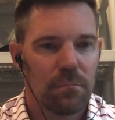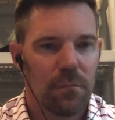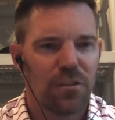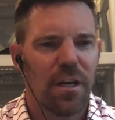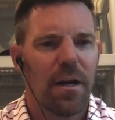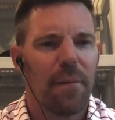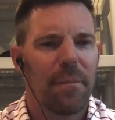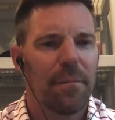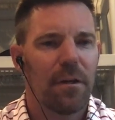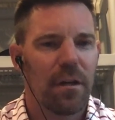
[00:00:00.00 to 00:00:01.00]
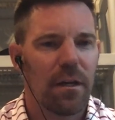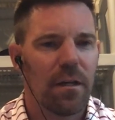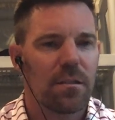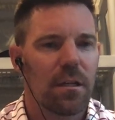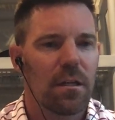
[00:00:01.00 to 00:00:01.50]
Shout out BMO. Didn't he
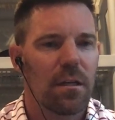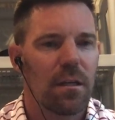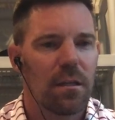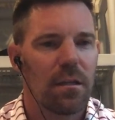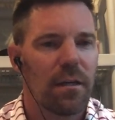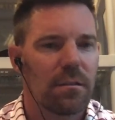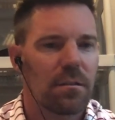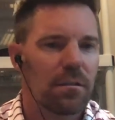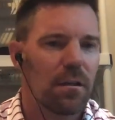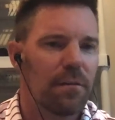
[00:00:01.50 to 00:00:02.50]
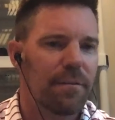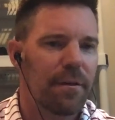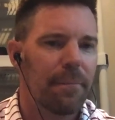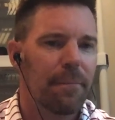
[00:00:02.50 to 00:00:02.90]
just get into the Dallas Stars Hall of Fame?